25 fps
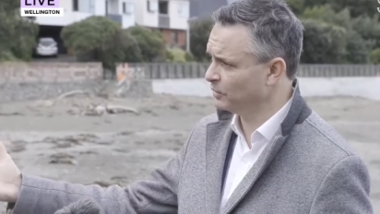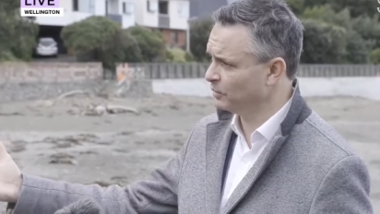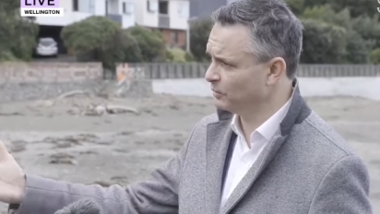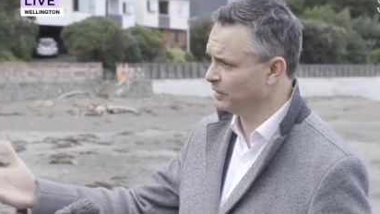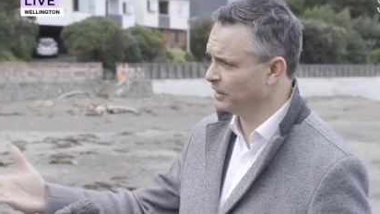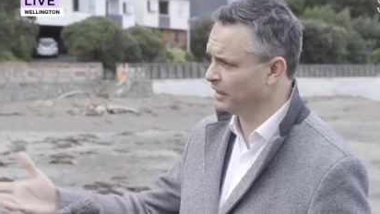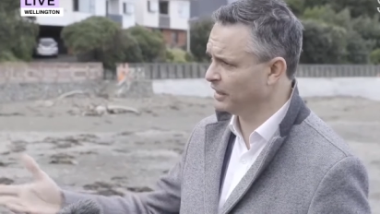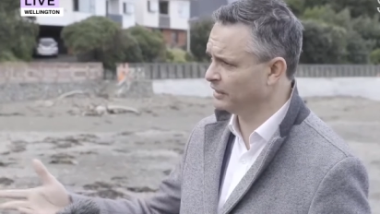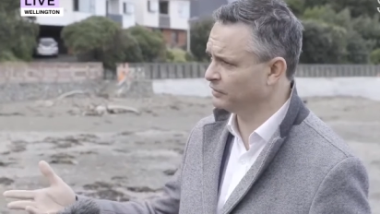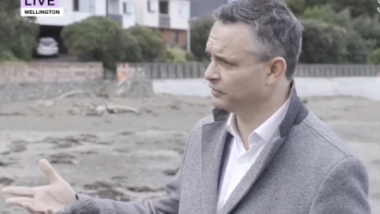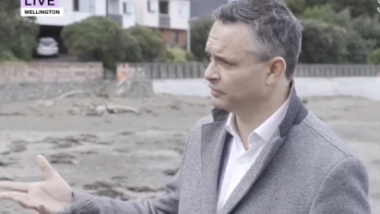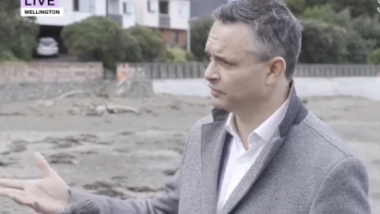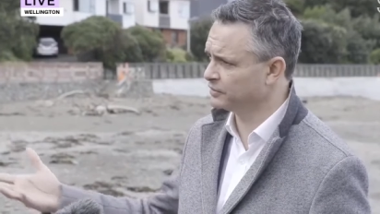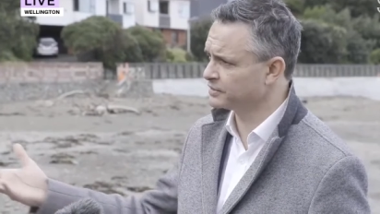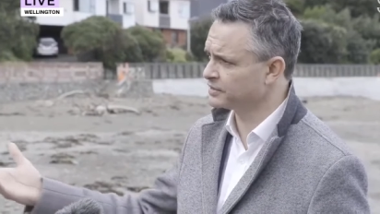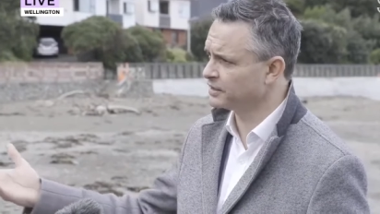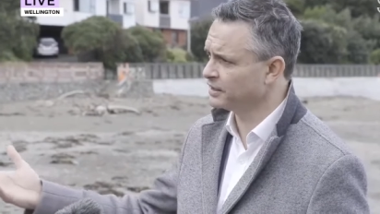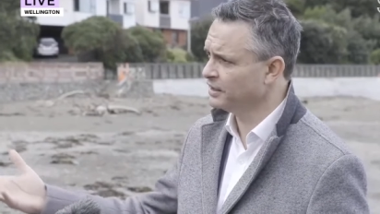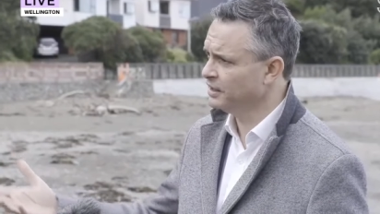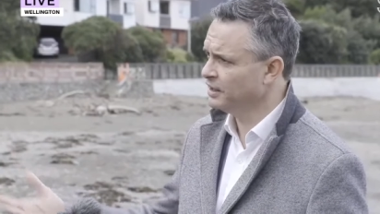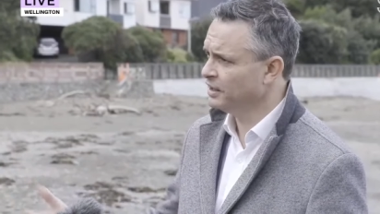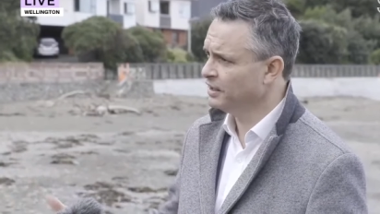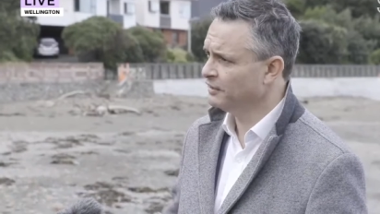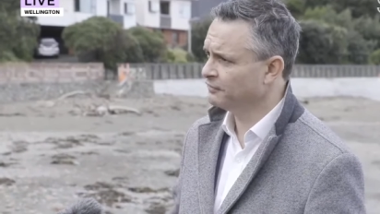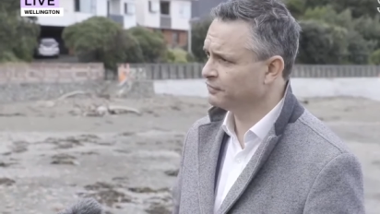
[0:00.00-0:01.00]
where we had those
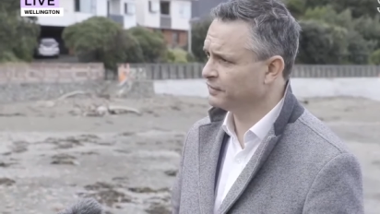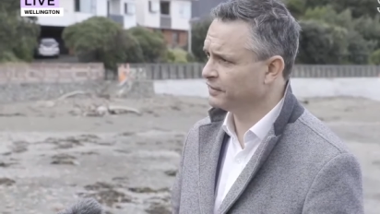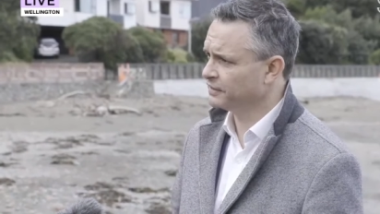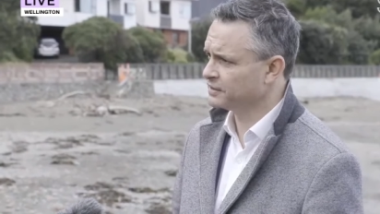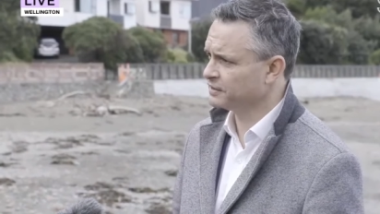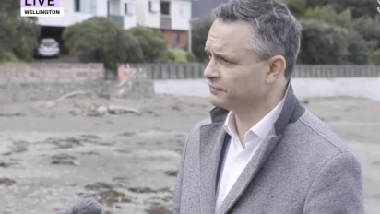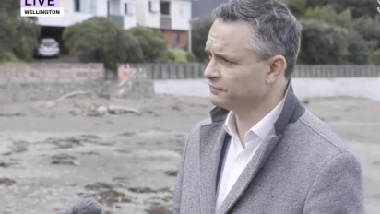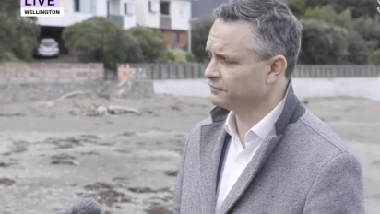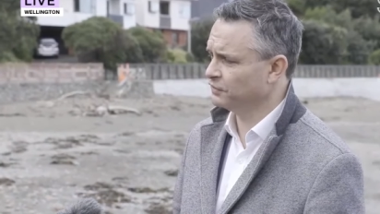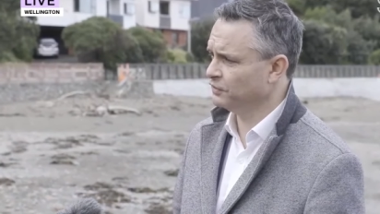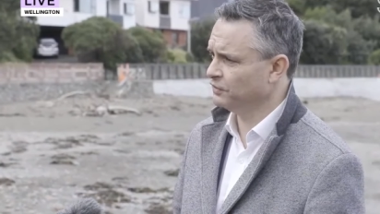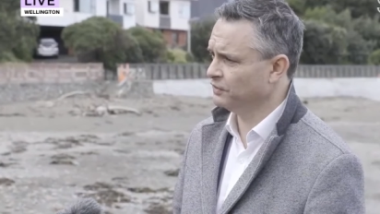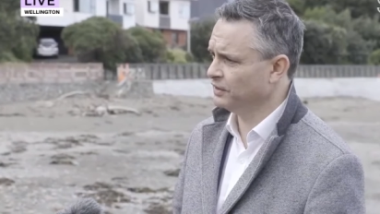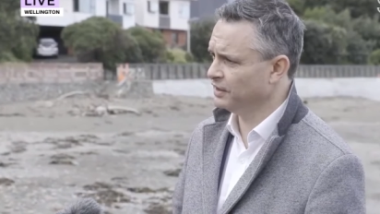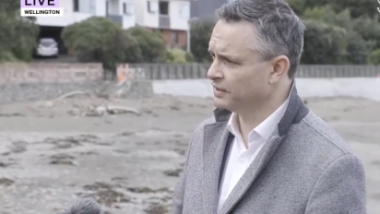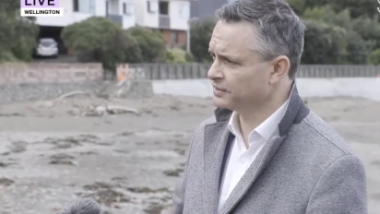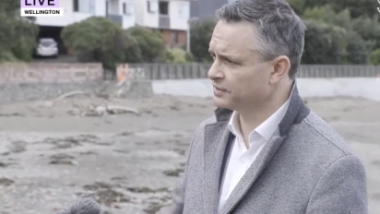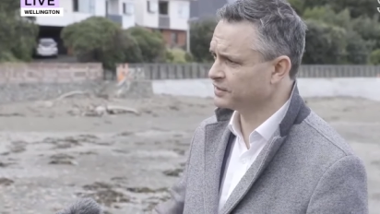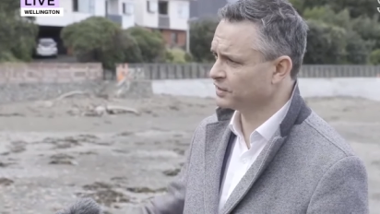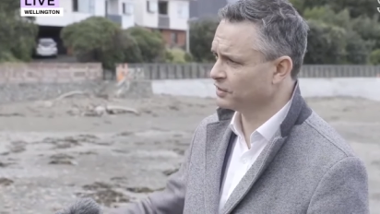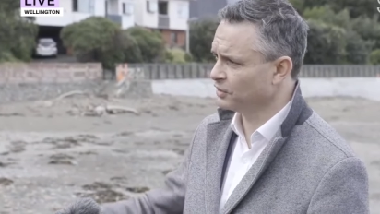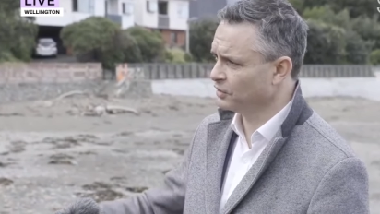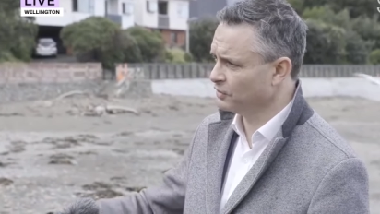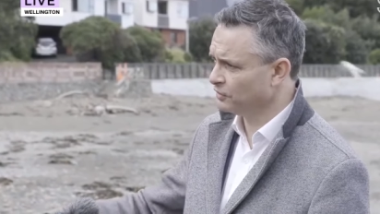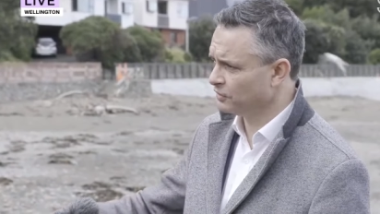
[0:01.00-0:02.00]
floods a few
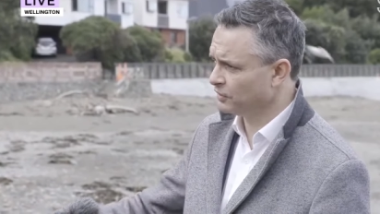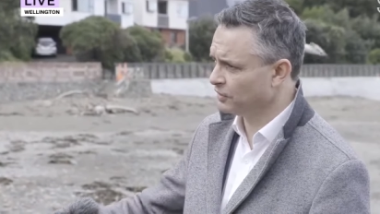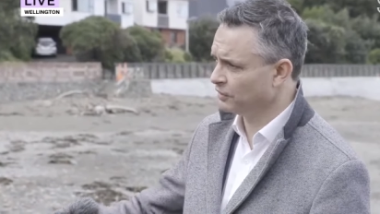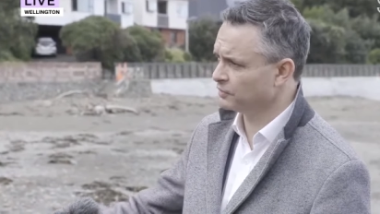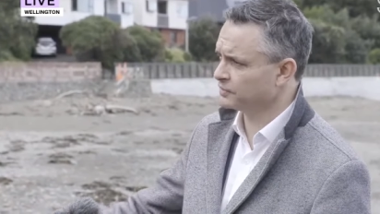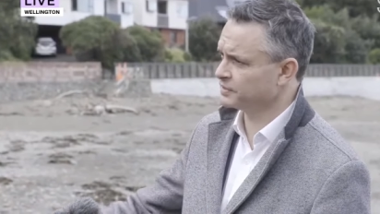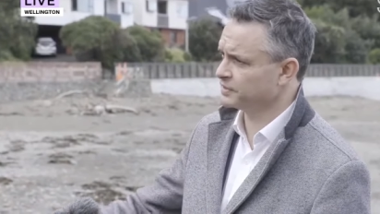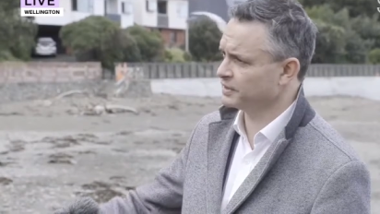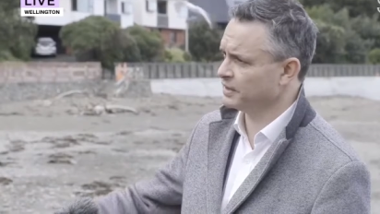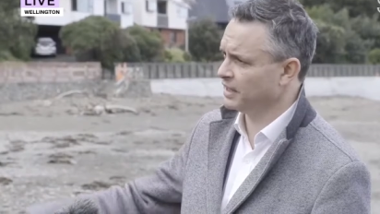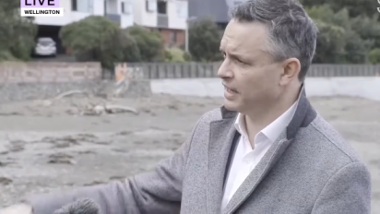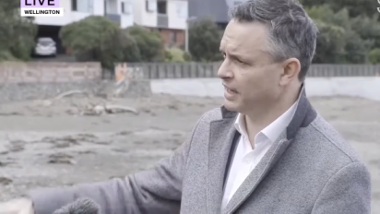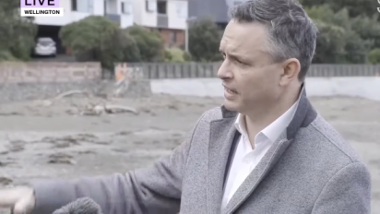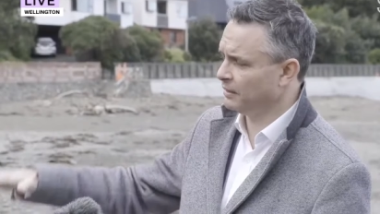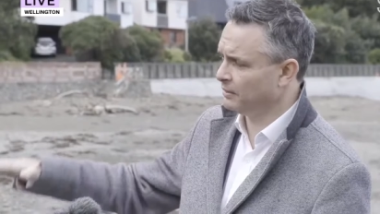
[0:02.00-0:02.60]
years ago. Those